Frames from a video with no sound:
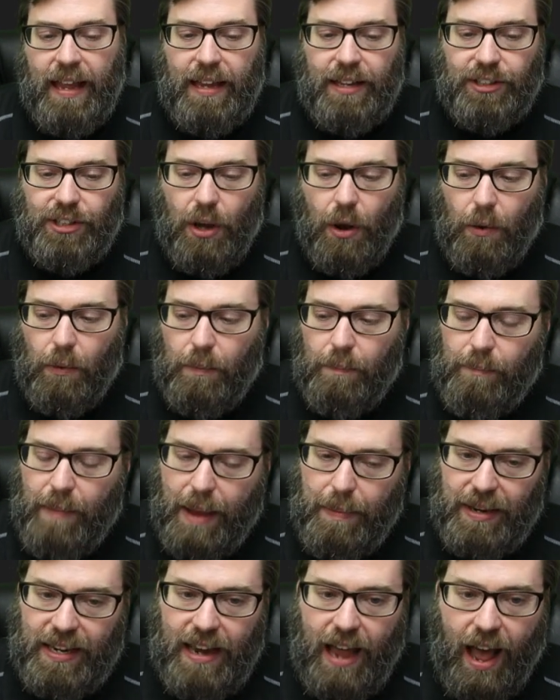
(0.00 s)
So
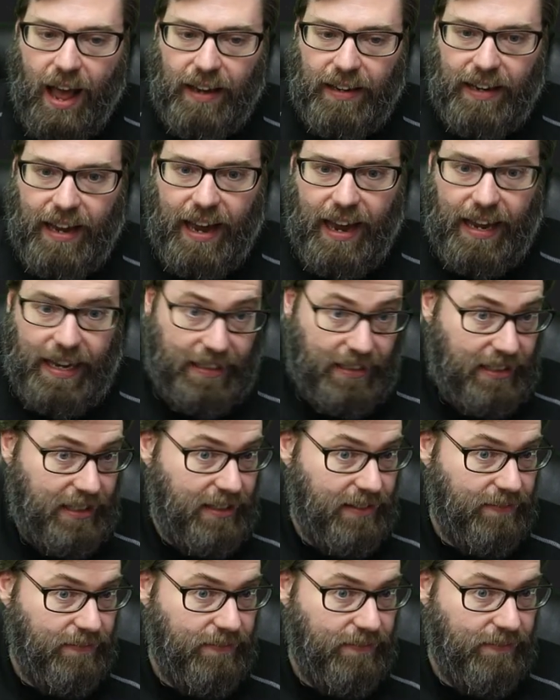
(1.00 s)
maybe not as
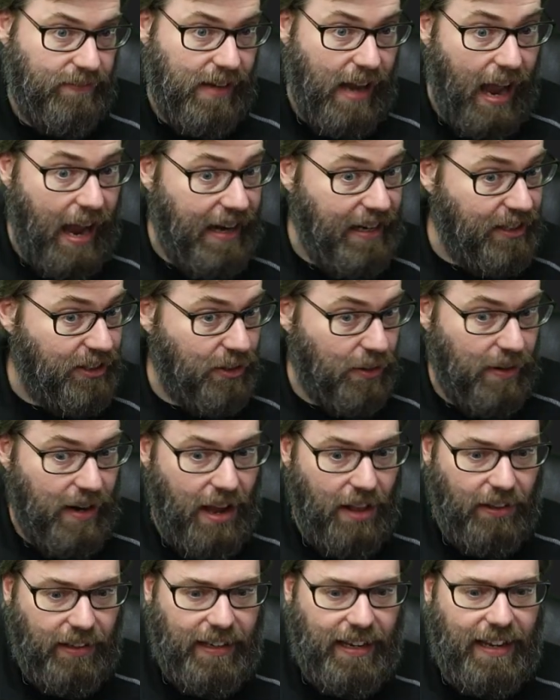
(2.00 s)
nice or
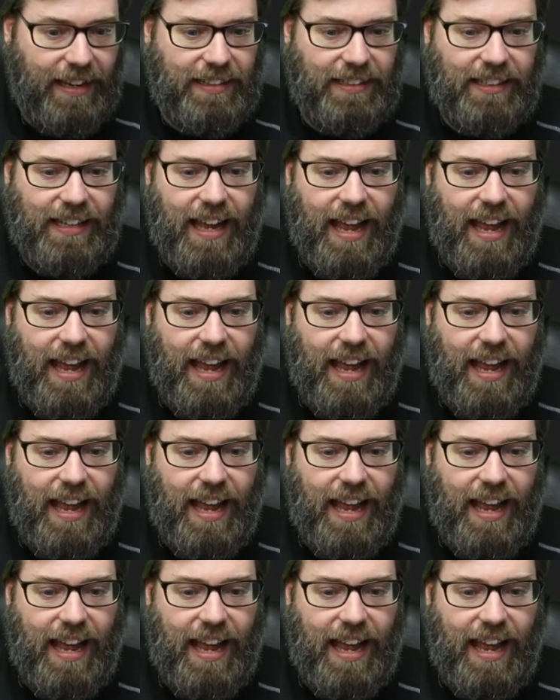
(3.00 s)
elegant